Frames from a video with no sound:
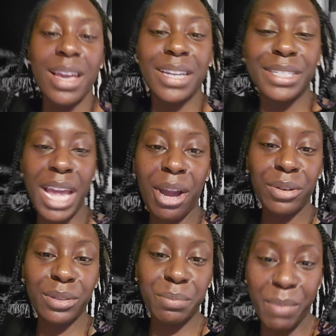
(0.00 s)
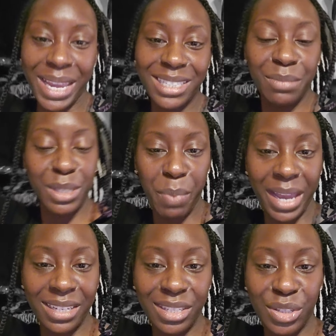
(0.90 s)
Now make some
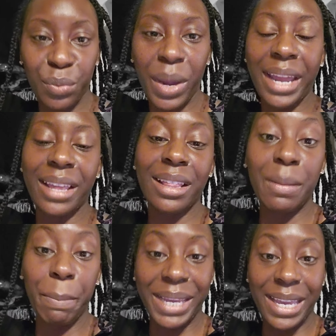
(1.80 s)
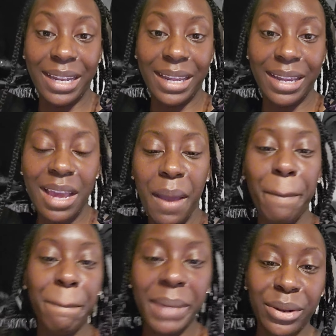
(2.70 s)
space to write beginning,
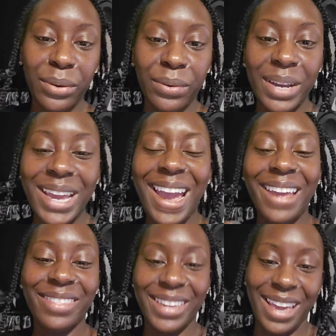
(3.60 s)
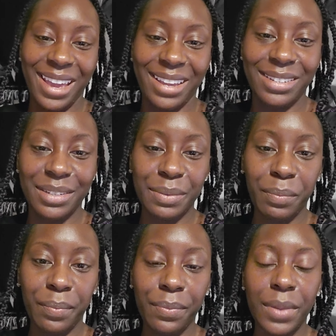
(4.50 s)
middle, and the end.
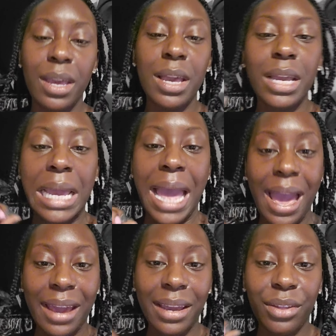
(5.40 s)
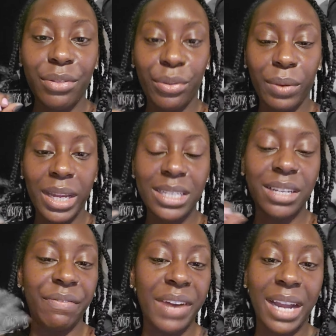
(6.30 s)
Add 3 to
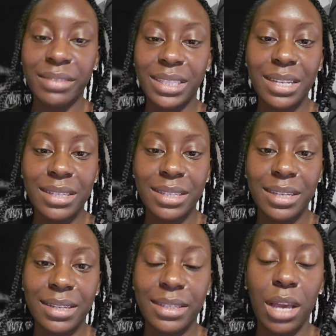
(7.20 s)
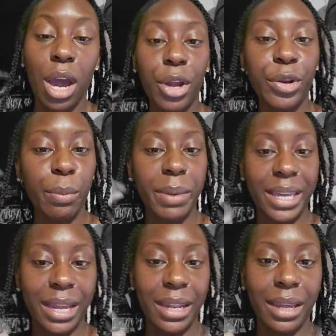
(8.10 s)
5 sentences under
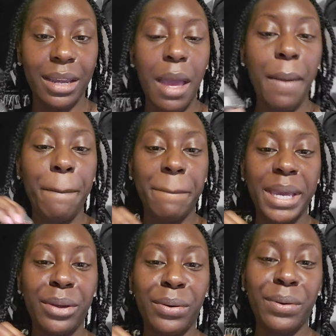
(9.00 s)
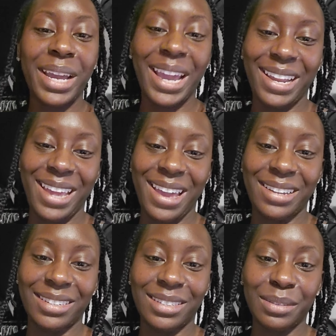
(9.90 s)
beginning, middle, and
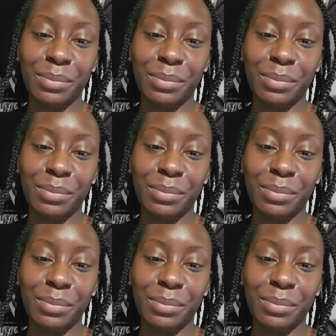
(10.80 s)
end.